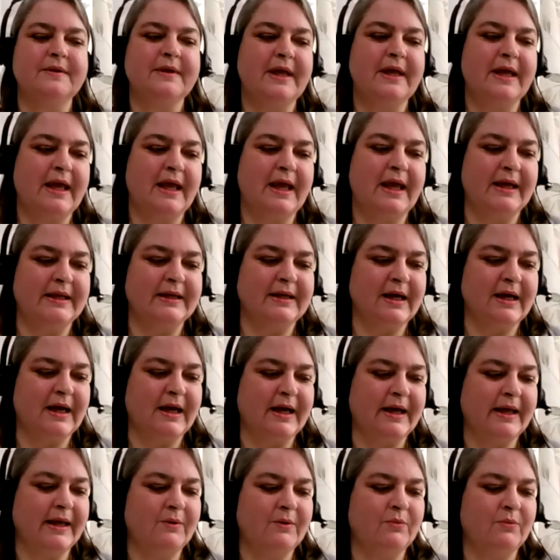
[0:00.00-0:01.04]
And
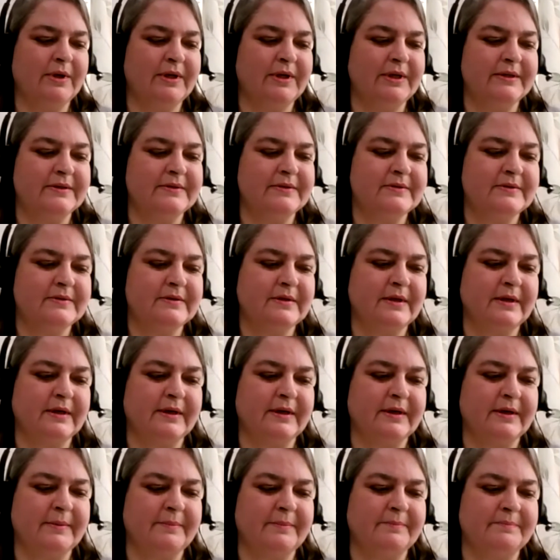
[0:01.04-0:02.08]
I was
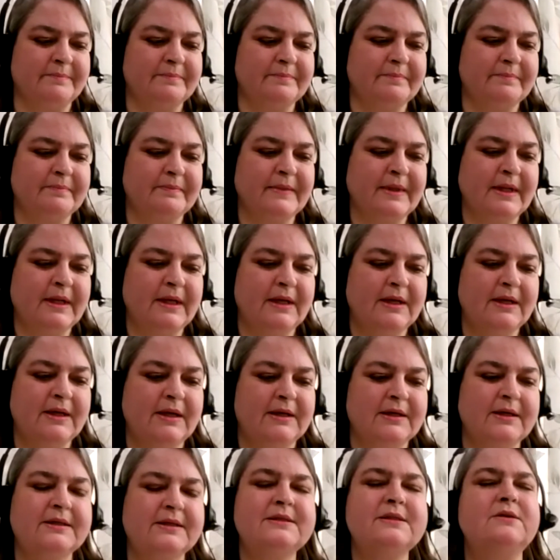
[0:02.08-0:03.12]

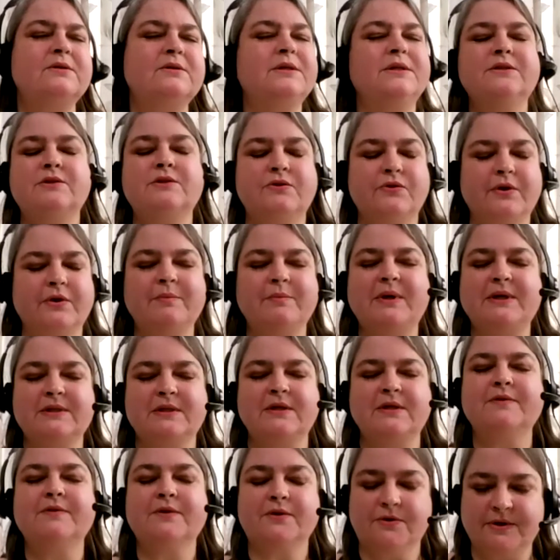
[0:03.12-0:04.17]
still considering
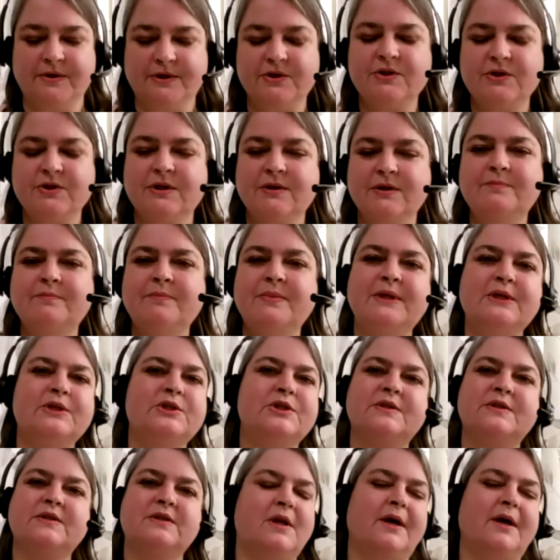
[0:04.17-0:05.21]
myself a Christian, but
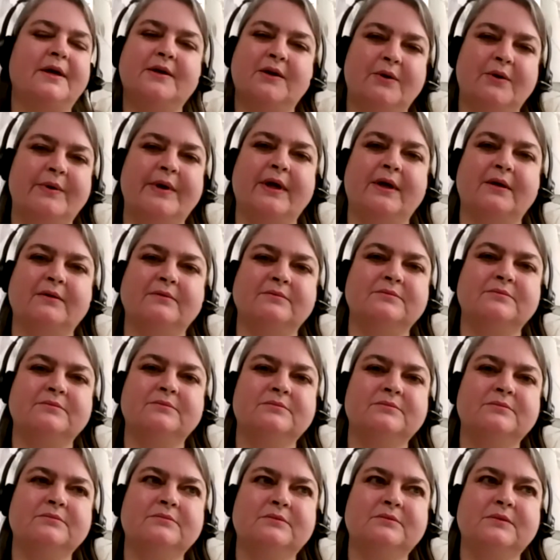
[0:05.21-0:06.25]
just not knowing,
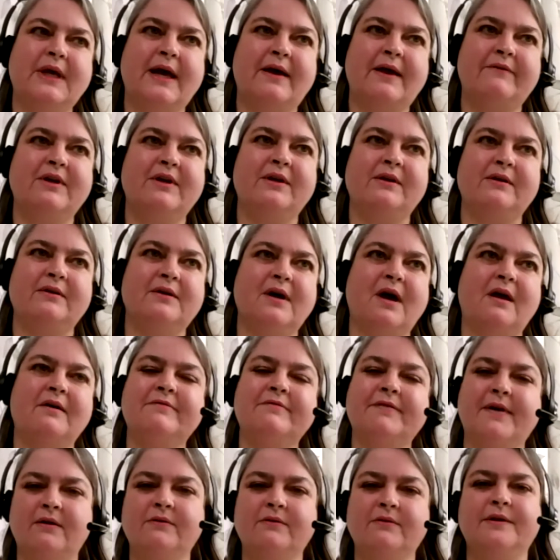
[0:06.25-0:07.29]
having not
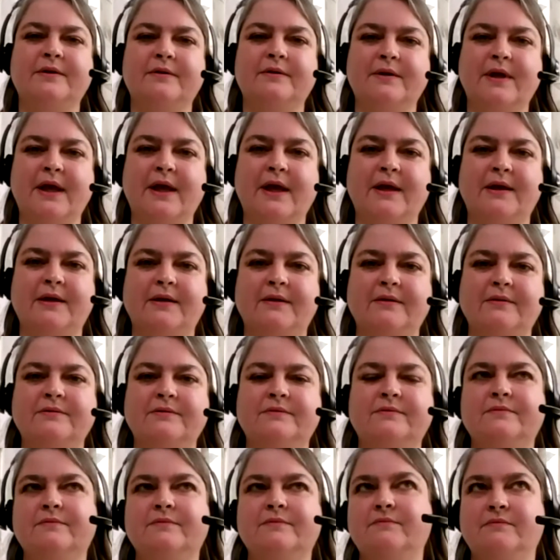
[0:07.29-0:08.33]
found a
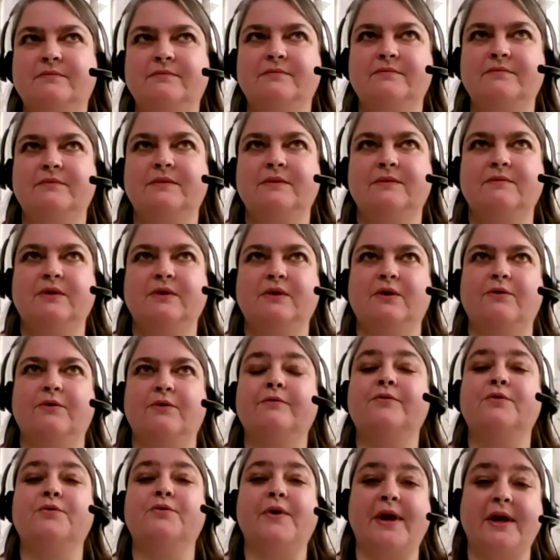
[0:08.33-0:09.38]

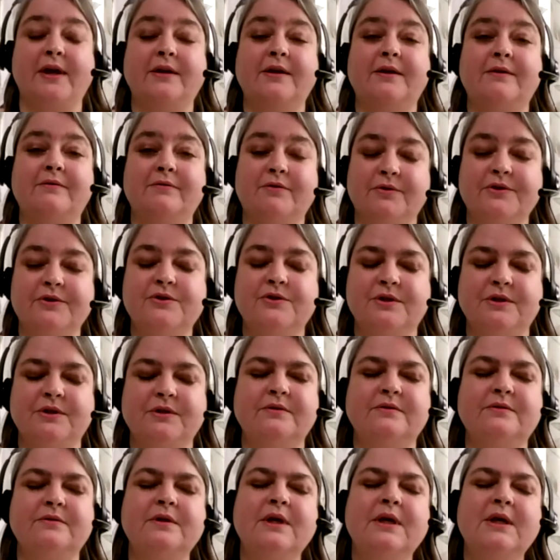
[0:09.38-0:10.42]
variety of
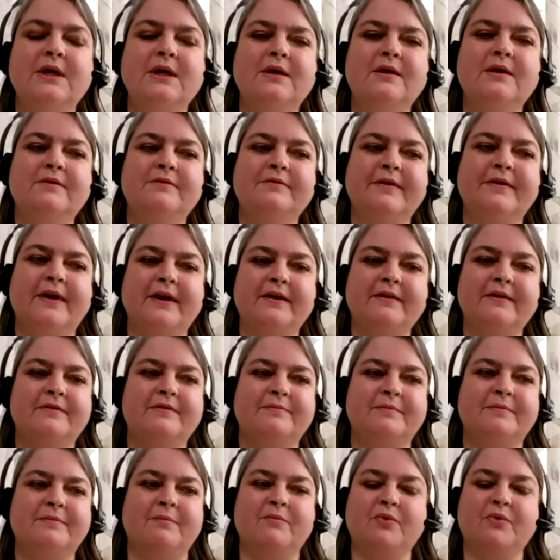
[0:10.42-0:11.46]
Christian faith
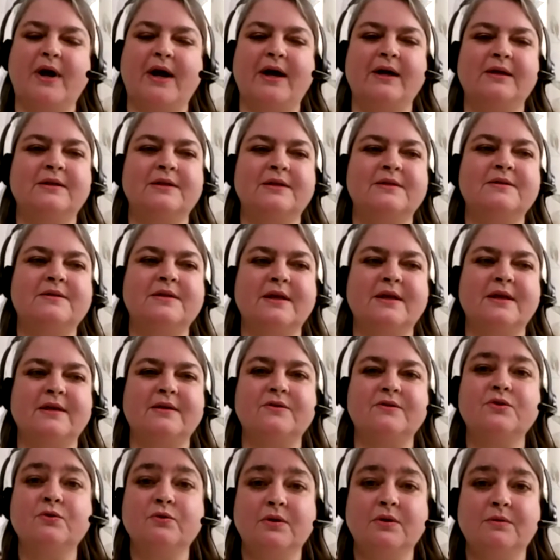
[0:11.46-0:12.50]
and practice that
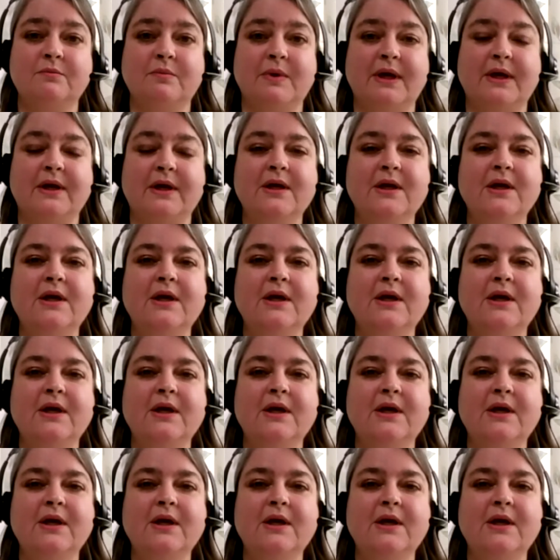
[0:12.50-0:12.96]
suited me.